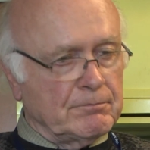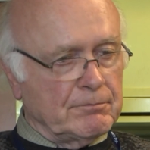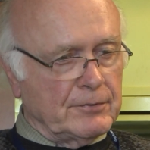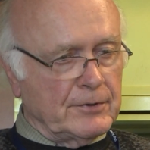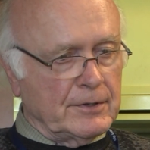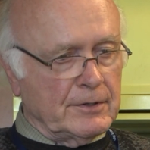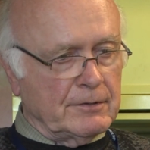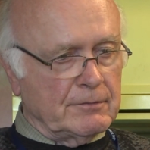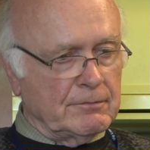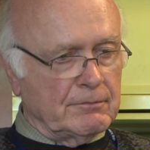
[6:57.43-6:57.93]

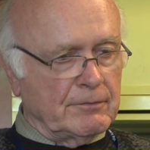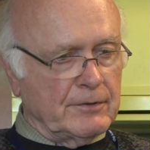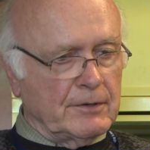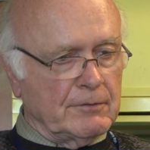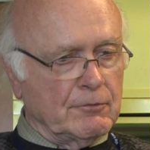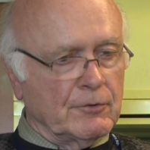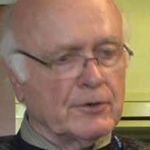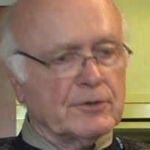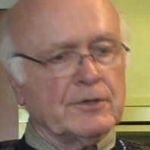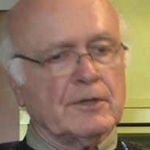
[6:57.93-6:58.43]
We
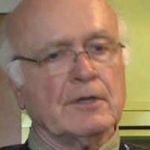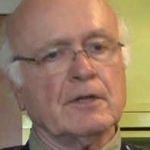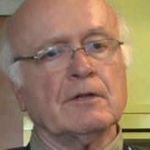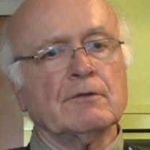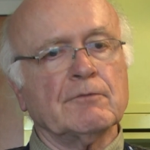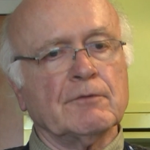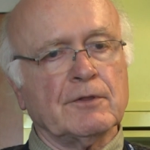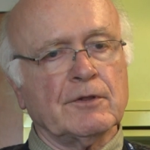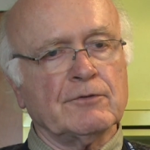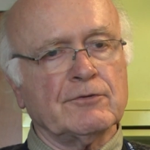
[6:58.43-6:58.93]
worked
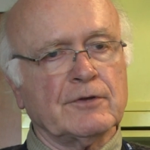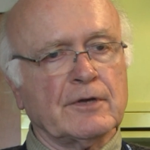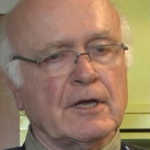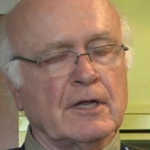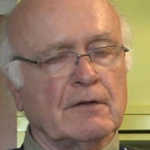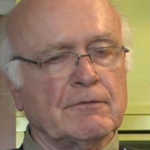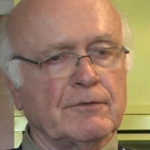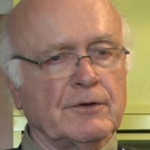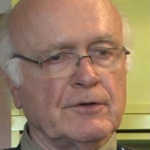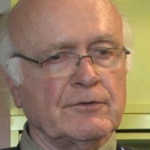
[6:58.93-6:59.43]
with the
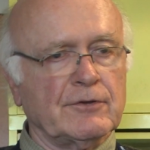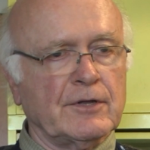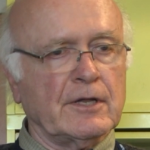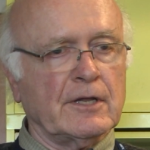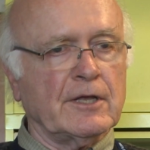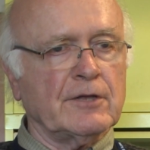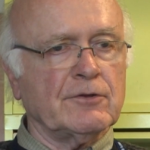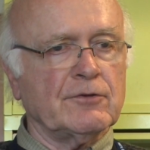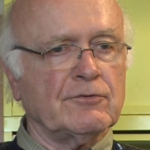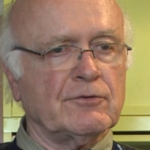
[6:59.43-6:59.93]
California State
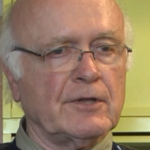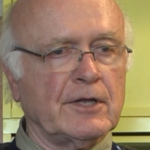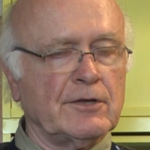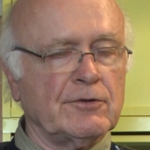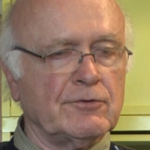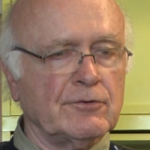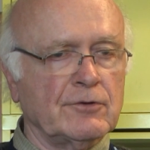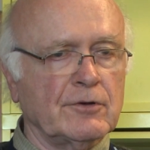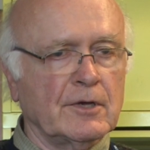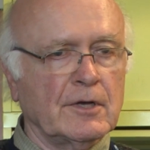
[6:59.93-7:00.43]

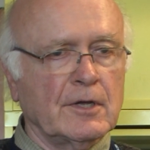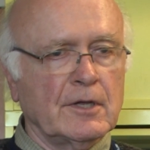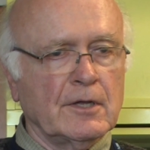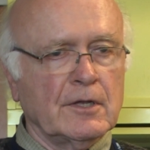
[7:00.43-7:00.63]
Legislature,